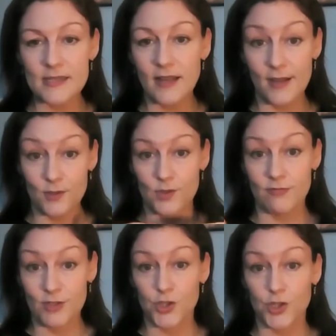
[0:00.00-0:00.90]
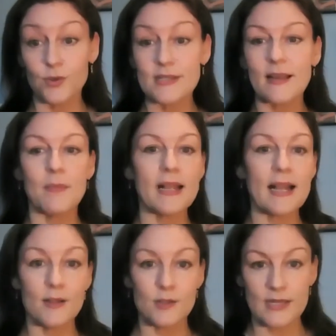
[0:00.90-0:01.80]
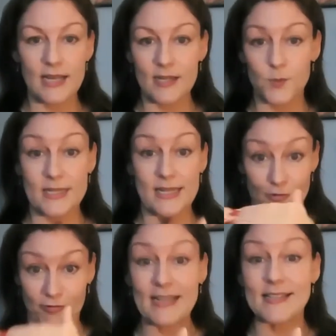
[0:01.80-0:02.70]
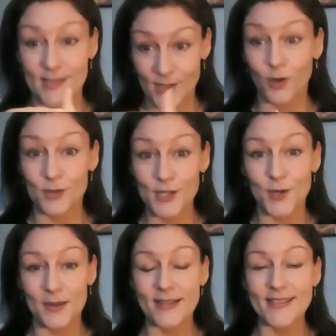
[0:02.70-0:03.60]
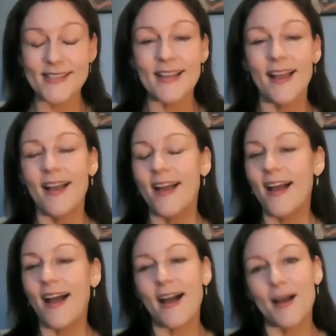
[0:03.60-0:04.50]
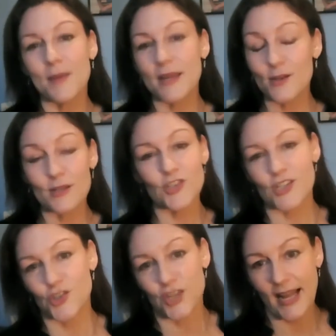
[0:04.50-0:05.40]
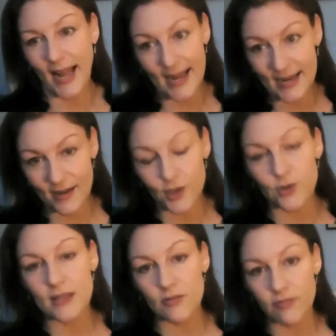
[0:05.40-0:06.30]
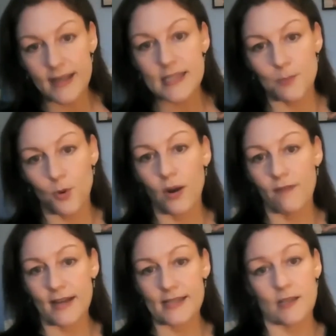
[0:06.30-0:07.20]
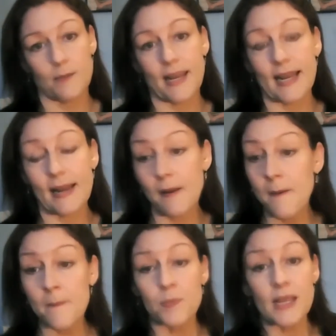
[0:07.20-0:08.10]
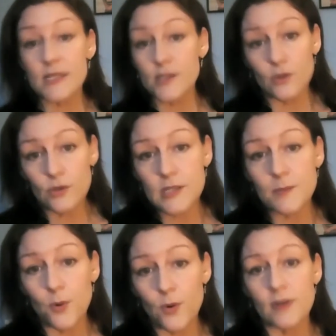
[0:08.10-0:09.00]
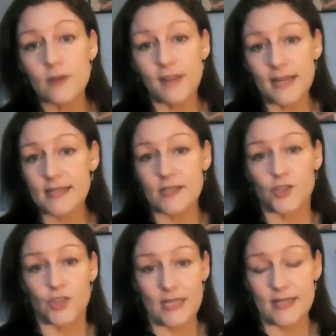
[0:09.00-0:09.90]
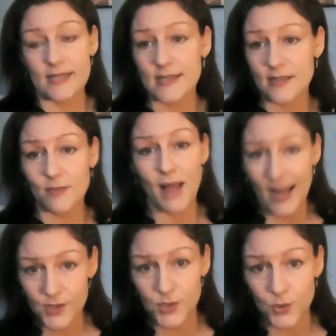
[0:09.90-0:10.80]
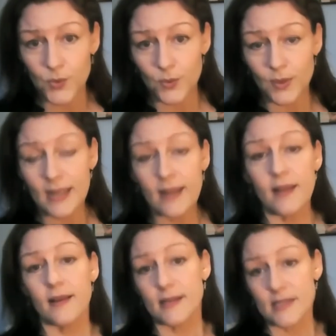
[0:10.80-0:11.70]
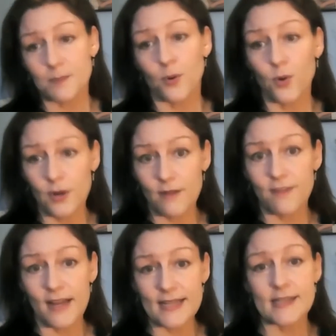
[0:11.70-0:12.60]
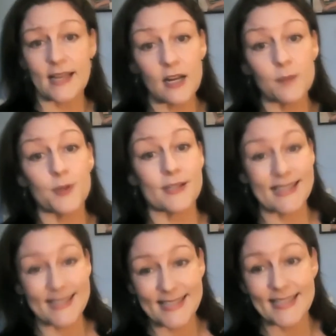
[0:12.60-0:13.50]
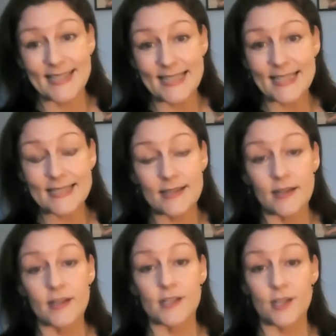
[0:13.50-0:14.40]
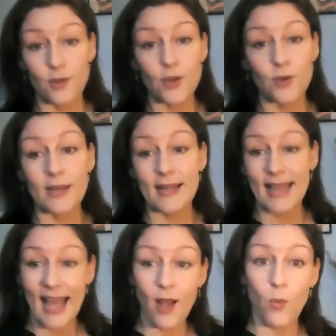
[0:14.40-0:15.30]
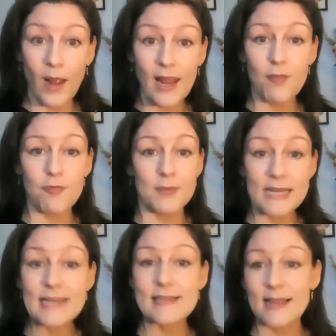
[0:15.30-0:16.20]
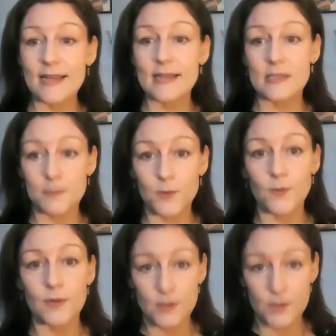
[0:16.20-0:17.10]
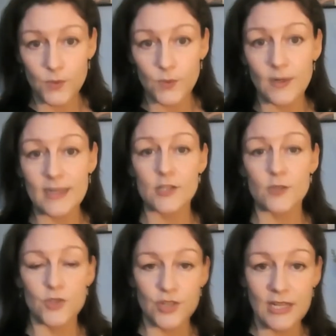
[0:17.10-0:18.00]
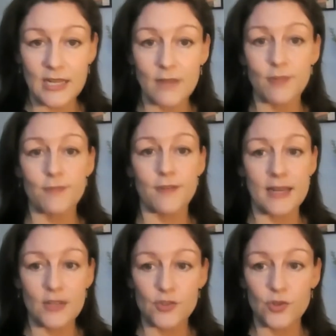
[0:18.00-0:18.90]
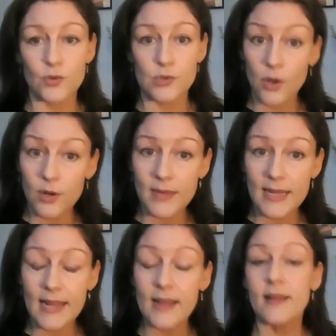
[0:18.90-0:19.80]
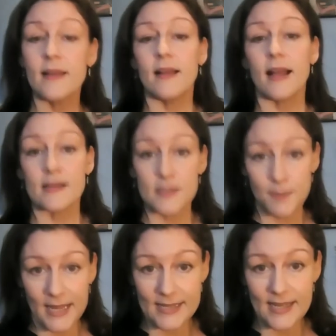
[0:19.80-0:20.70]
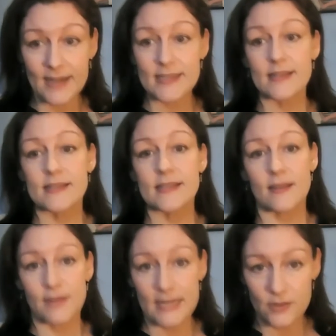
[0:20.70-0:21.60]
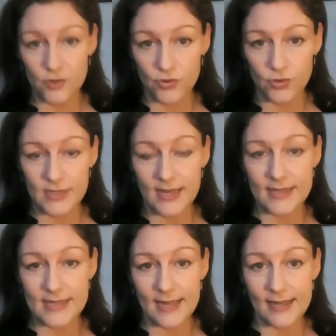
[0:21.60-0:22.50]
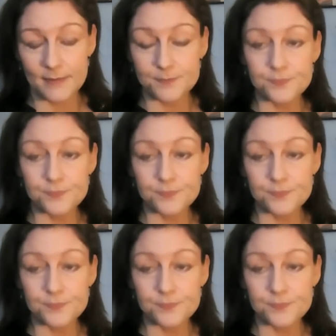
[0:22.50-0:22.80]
entitled to reduced, and my council tax was increased as a consequence. It's just sheer hell. You need the right support and advice in the beginning. It's not support and advice to cheat the system at all. It's support and advice to help you succeed so that you can get away from needing any support at all, and to achieve financial autonomy and to pay tax in instead of needing to draw tax out